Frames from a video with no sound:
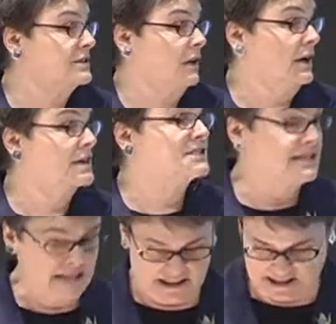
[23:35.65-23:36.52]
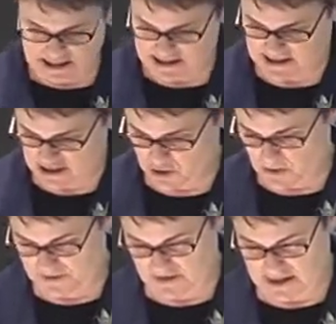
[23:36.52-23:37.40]
accede to his
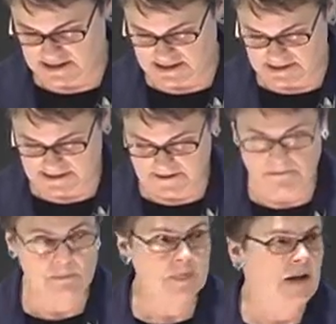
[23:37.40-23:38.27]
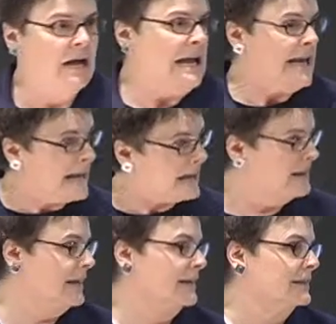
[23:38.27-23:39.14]
sexual advances. He
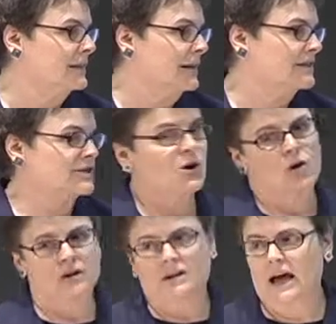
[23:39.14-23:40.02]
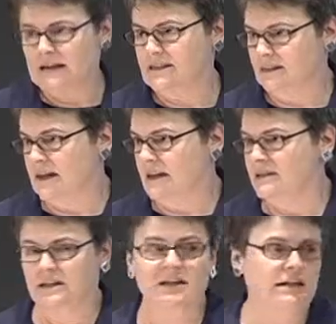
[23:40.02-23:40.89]
then does all the classic
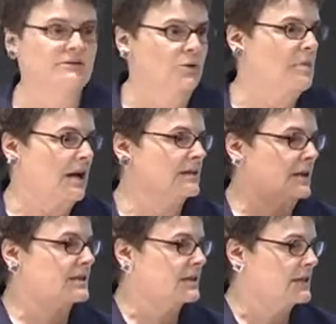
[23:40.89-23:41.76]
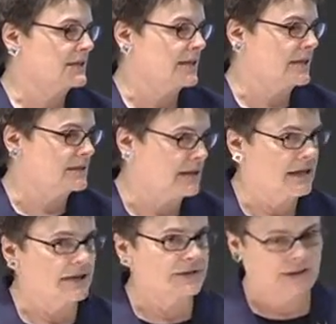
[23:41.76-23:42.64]
things that an evil man does in these saint
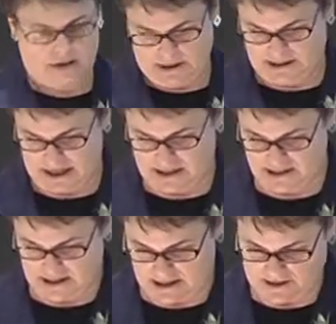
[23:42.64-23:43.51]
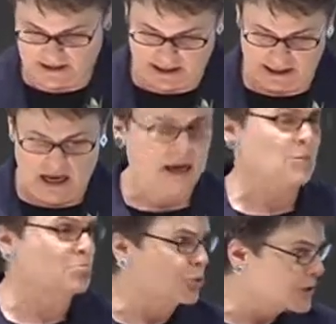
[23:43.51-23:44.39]
tales, saints' tales. He
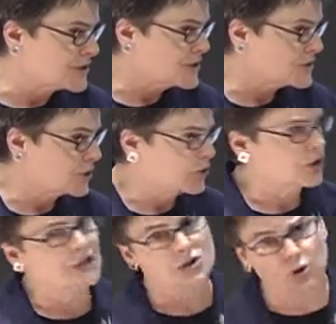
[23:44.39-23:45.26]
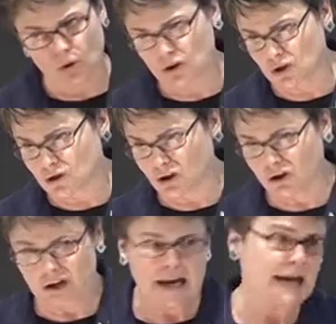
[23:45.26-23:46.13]
imprisons her, he tortures
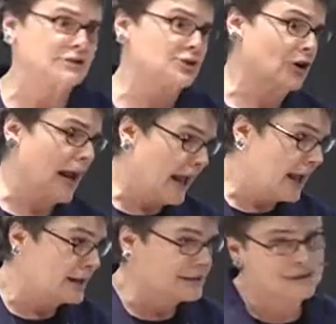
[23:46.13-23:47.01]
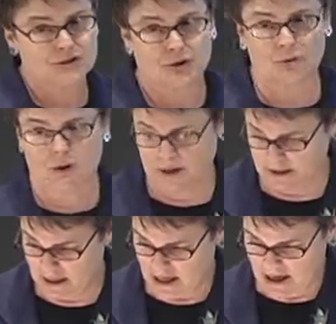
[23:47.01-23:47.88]
her, he has her hanged, and so on.
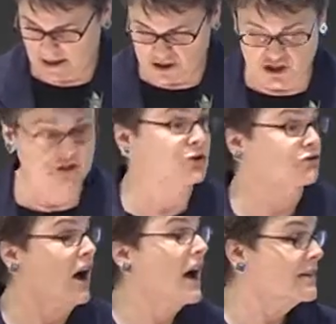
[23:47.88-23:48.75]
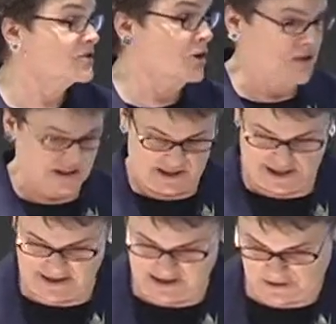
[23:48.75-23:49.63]
Uh, she survives all these
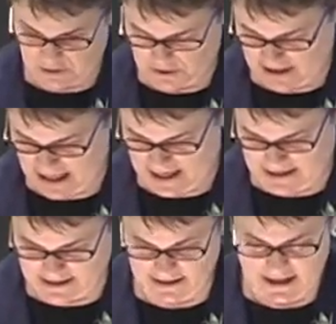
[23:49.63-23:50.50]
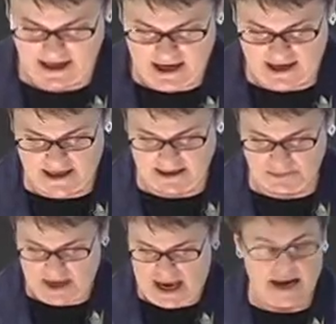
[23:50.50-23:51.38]
things, including hanging,
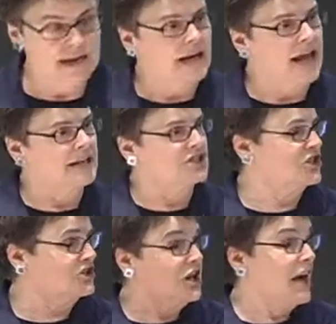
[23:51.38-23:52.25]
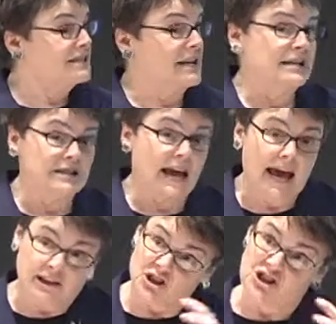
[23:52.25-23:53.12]
um, and and she's not dead
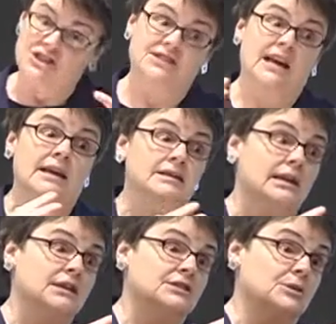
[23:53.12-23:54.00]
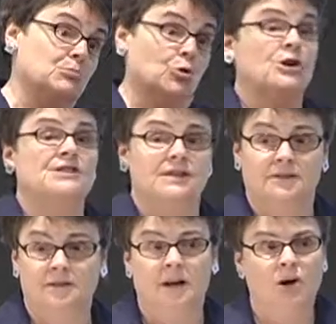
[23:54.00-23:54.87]
yet. And she's sent to
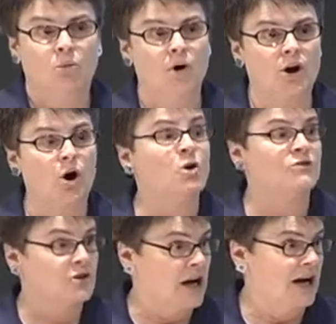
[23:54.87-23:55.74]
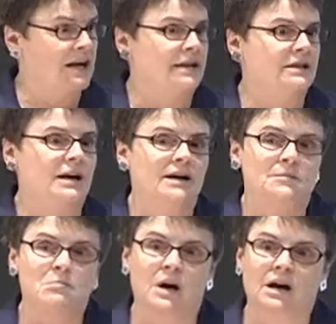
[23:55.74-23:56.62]
prison where overnight
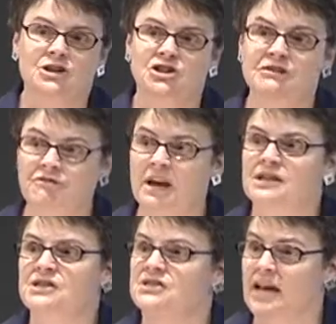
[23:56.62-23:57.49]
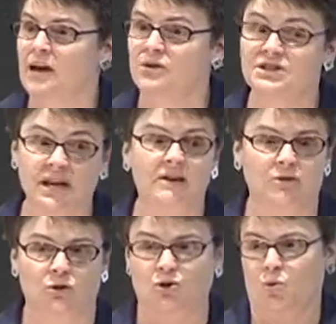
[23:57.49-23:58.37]
um, uh, she faces down the
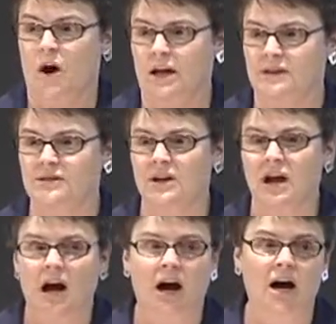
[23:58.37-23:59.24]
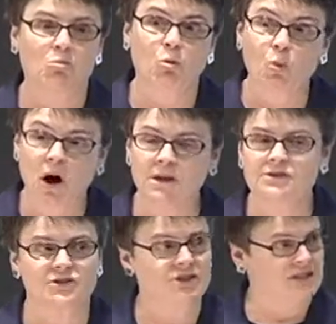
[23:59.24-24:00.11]
devil twice. Um,
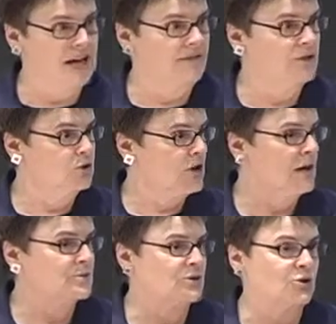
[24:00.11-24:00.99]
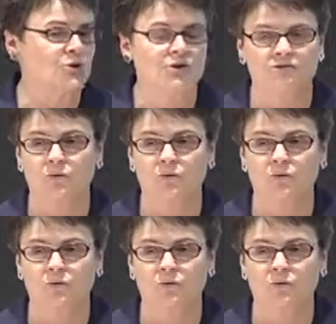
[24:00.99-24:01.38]
once the devil who comes to her in the